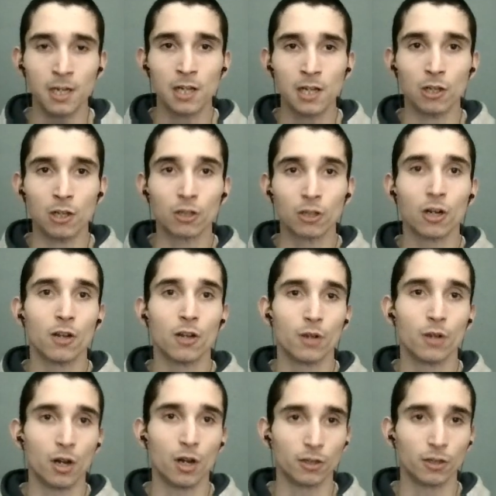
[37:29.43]
look at
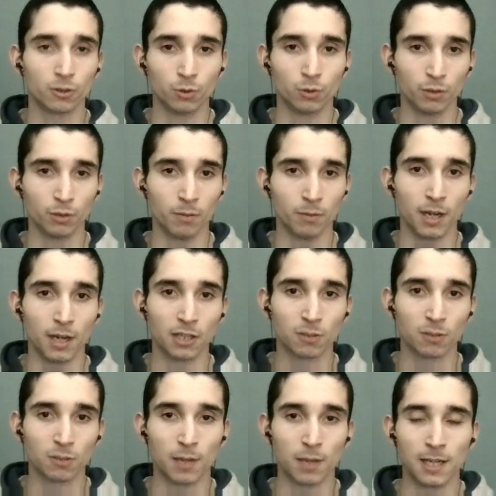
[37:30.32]
other articles that might
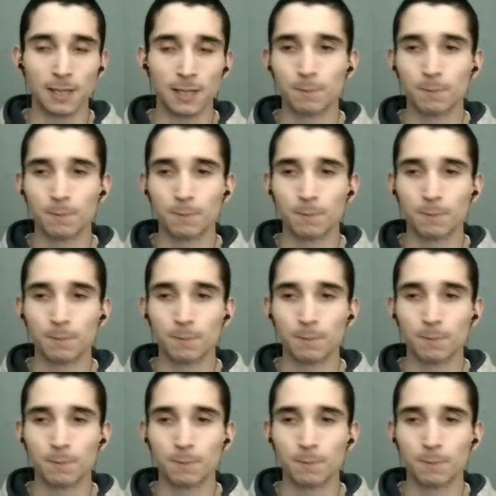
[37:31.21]
explain it